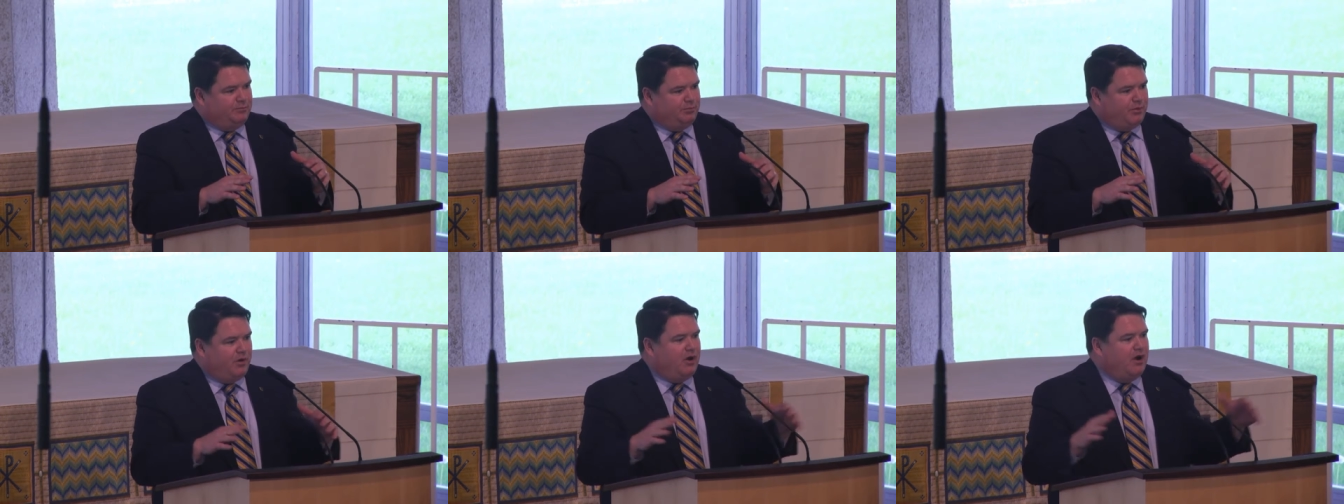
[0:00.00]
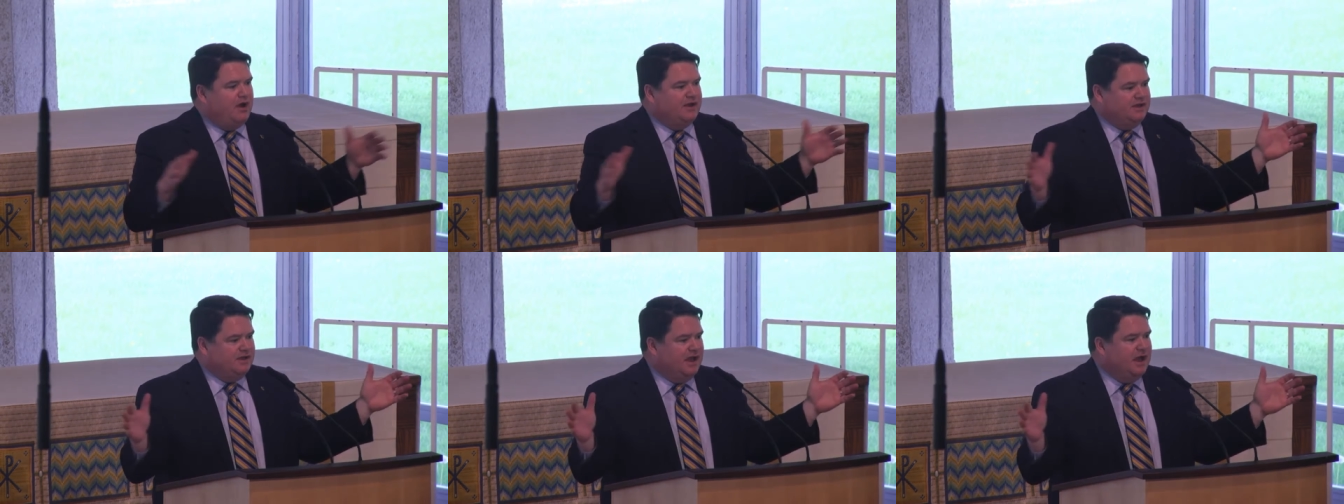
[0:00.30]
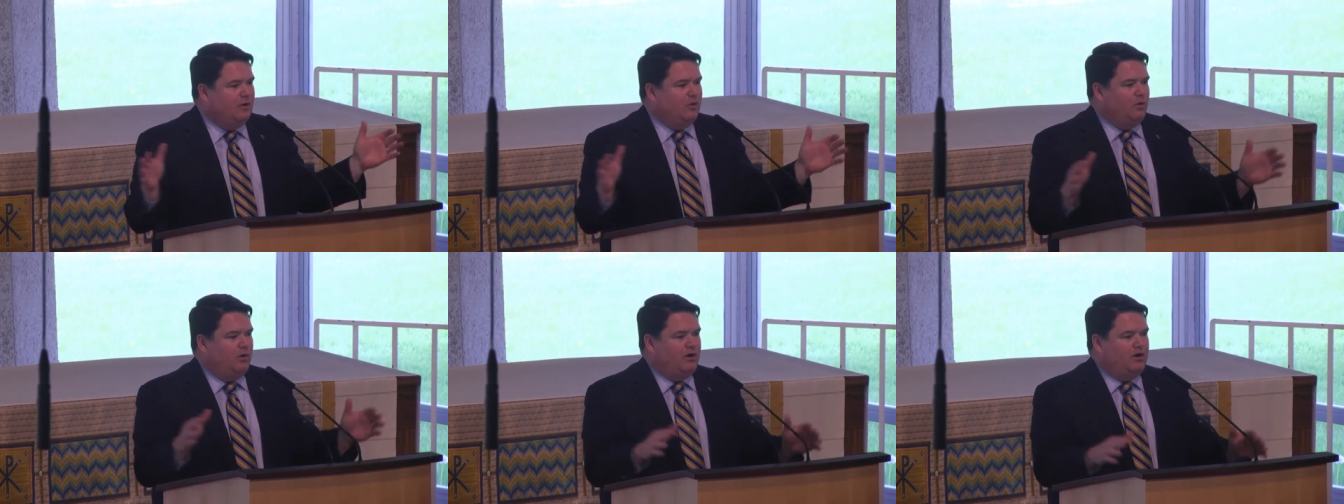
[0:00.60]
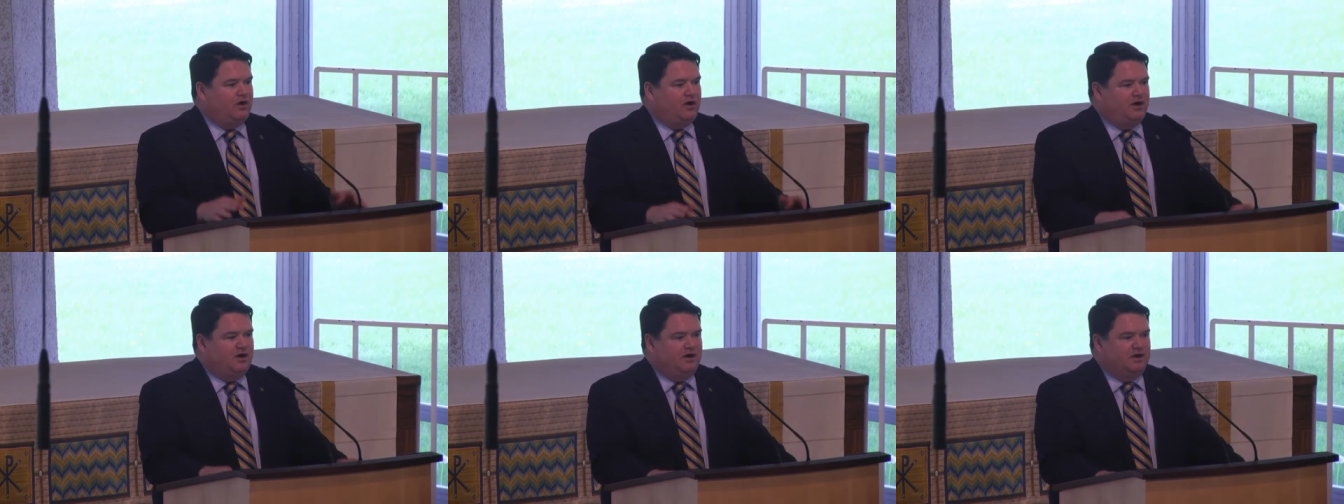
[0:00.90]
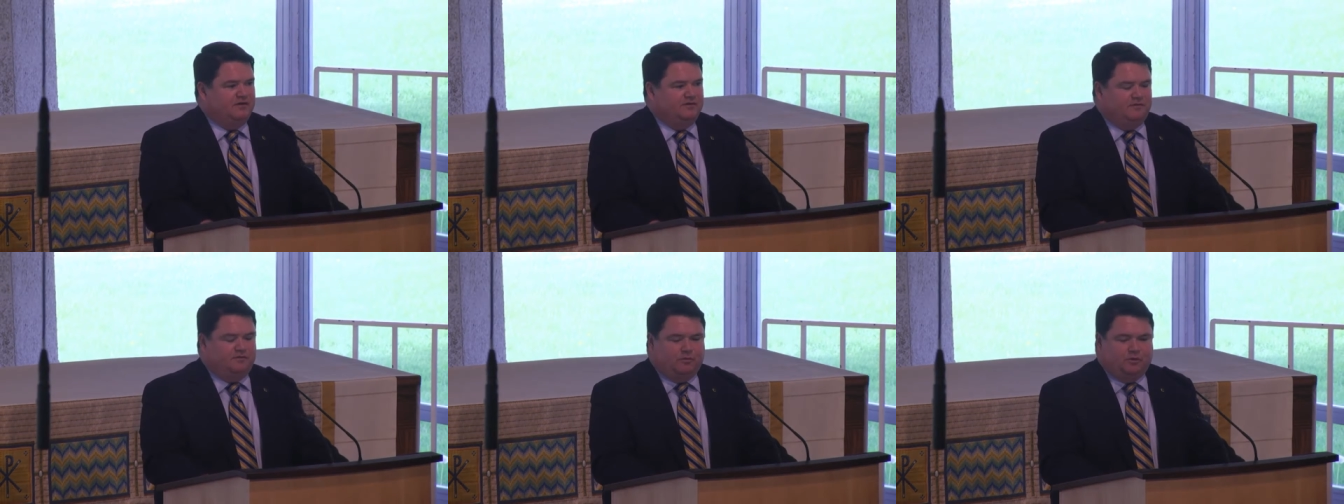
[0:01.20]
broad network
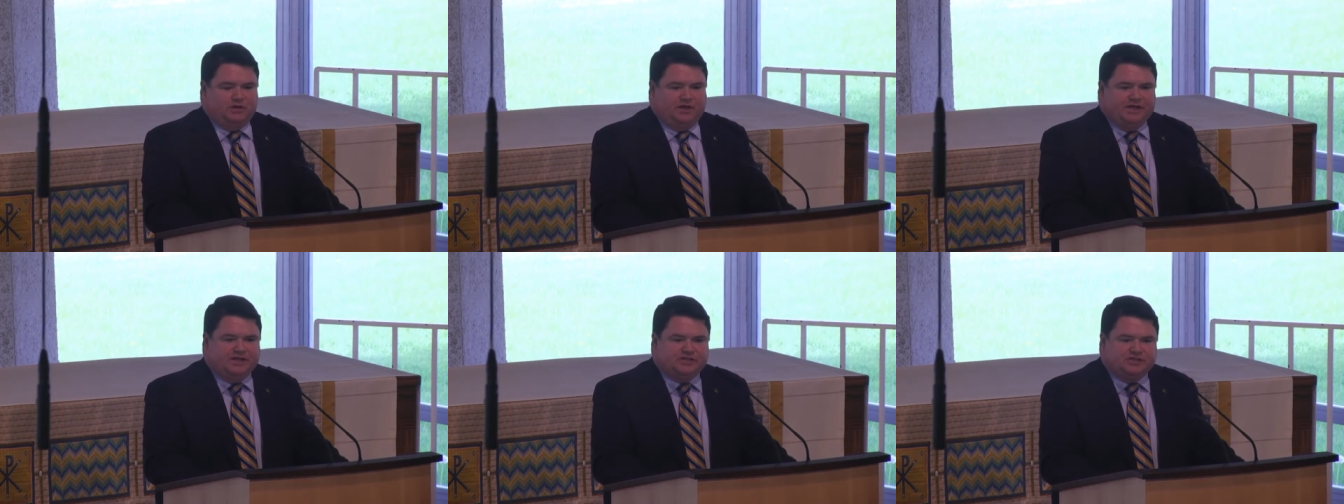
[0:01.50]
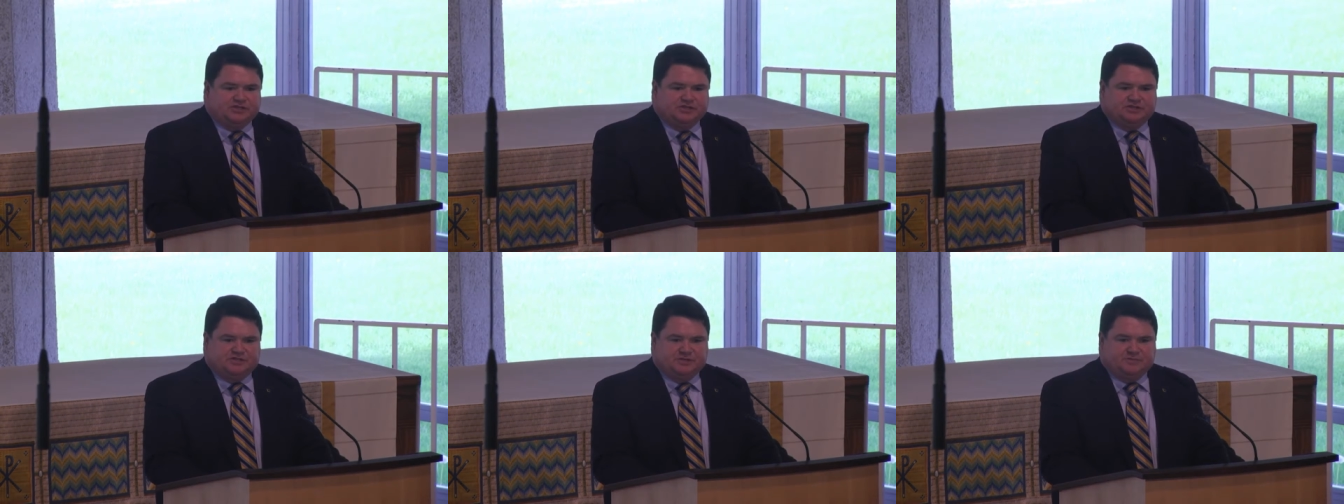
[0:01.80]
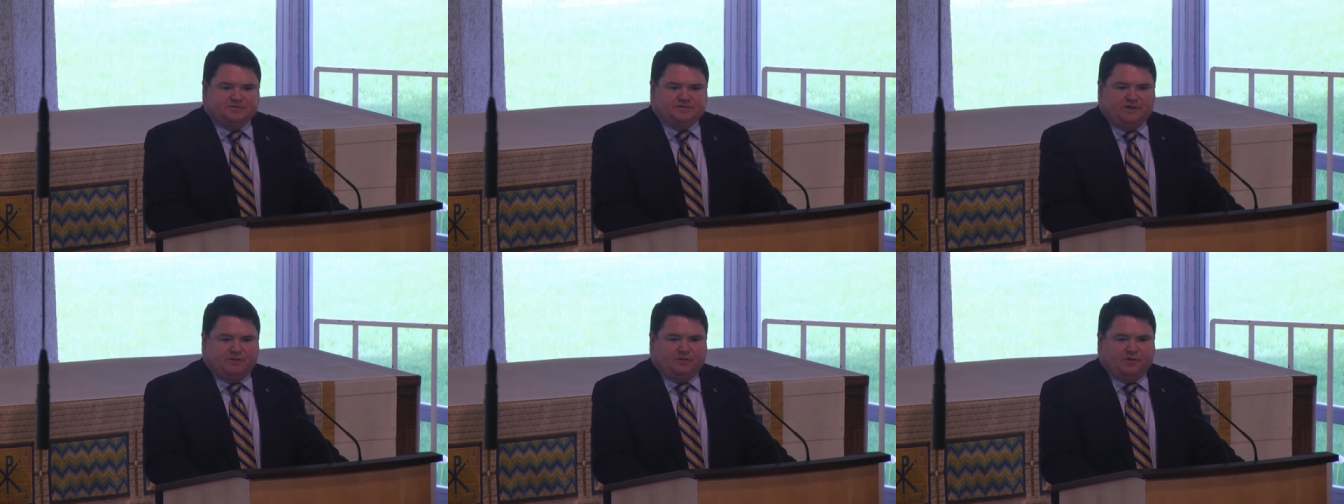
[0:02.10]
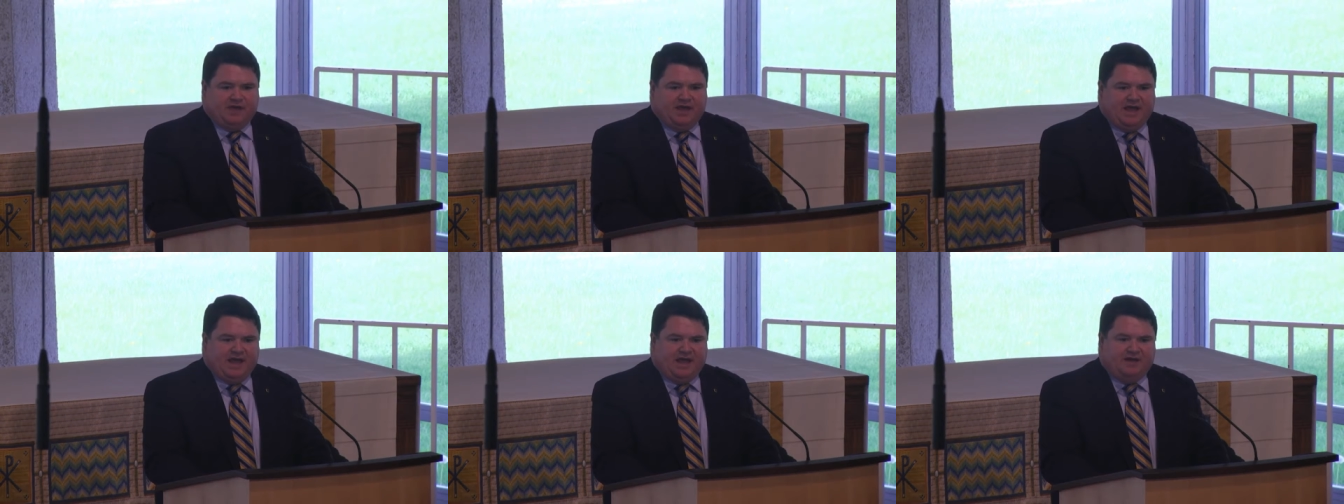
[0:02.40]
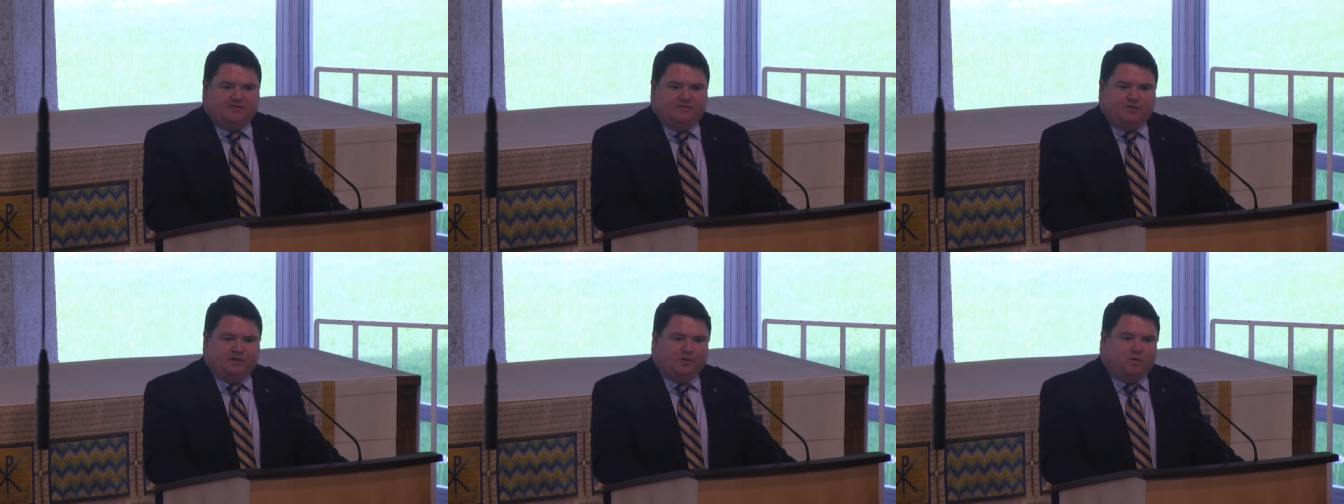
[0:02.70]
of relationships that we
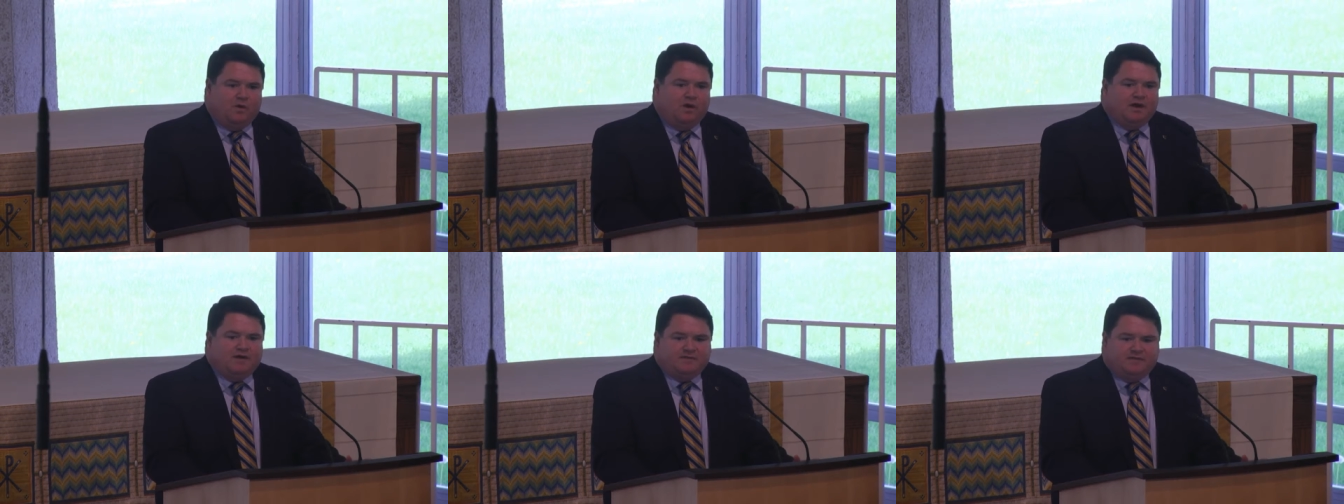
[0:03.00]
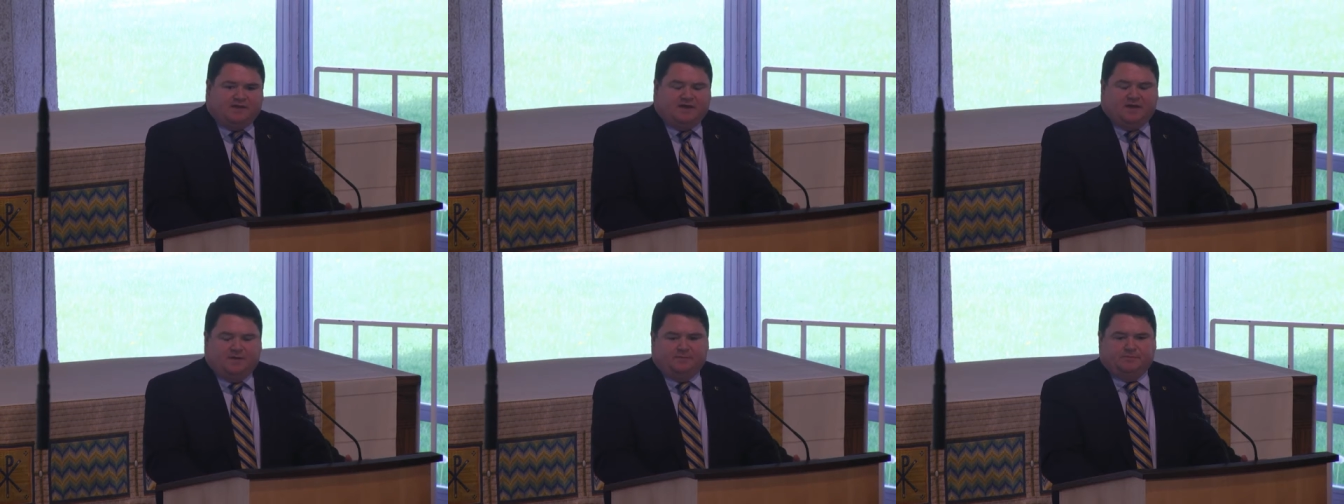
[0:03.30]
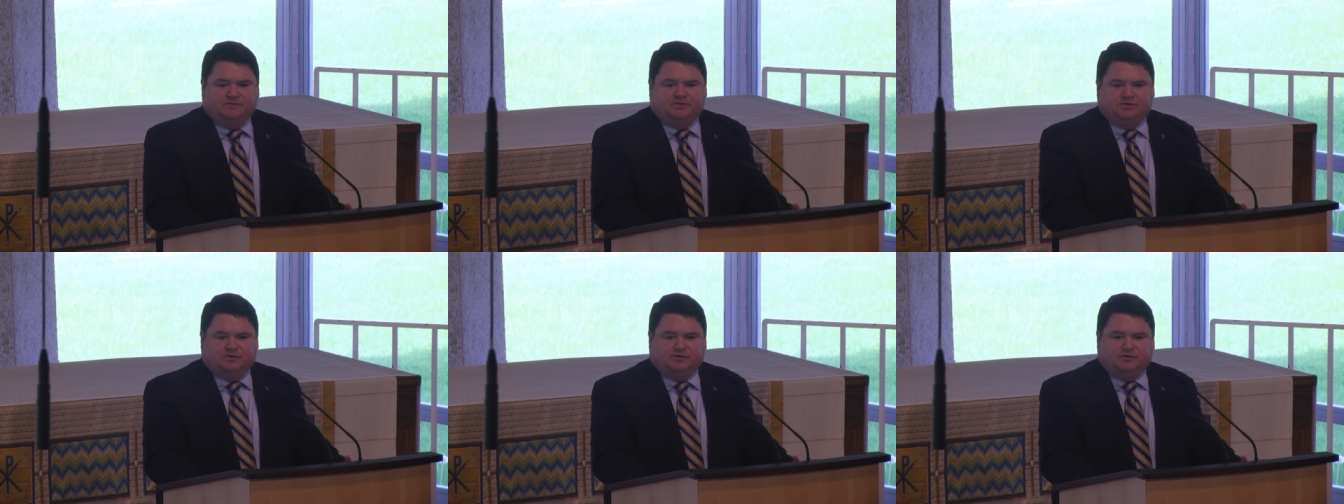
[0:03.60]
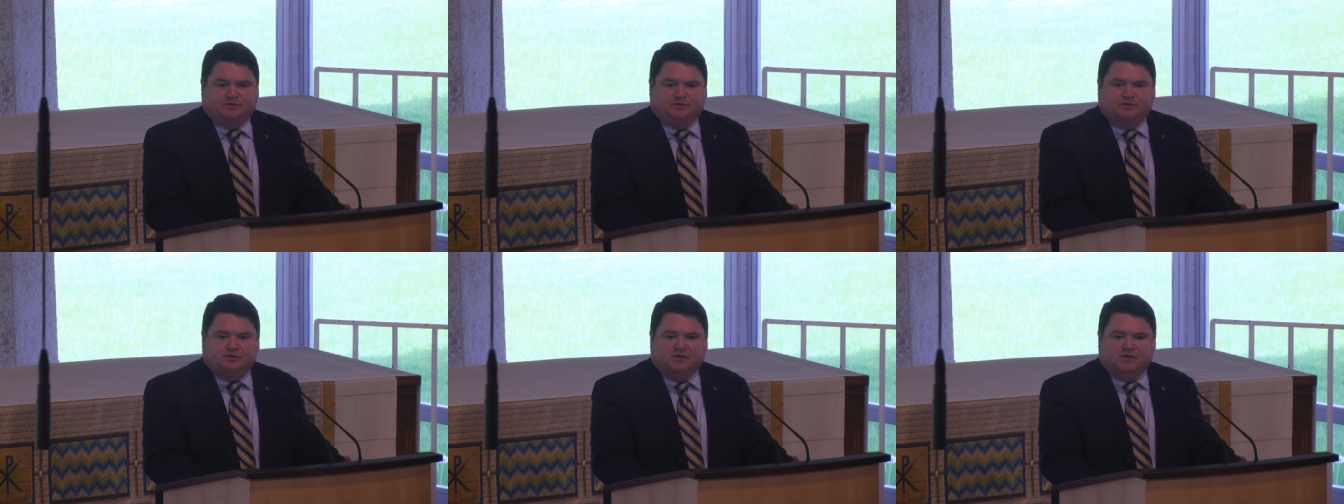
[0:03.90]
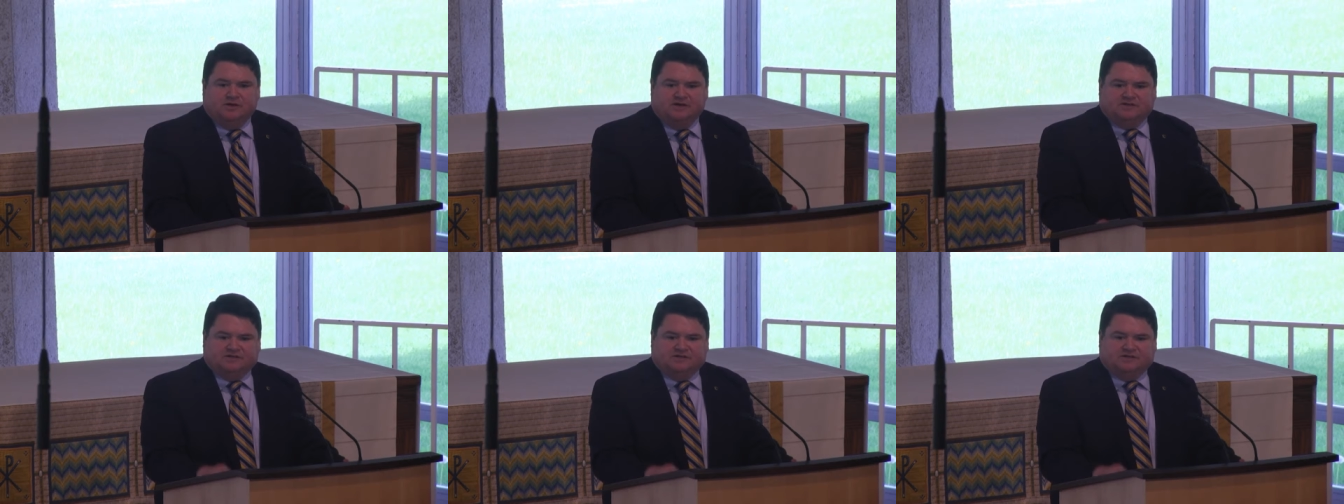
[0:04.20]
have, we want them to,